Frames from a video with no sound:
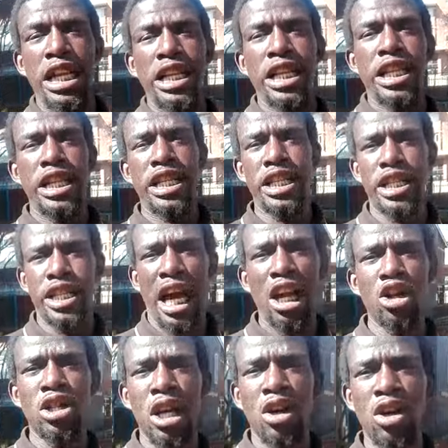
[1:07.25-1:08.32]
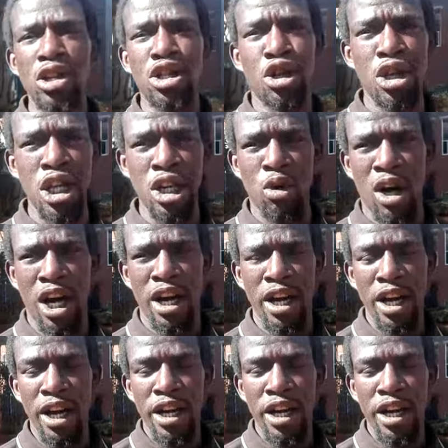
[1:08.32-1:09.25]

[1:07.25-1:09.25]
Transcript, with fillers: Then it's a little continuous.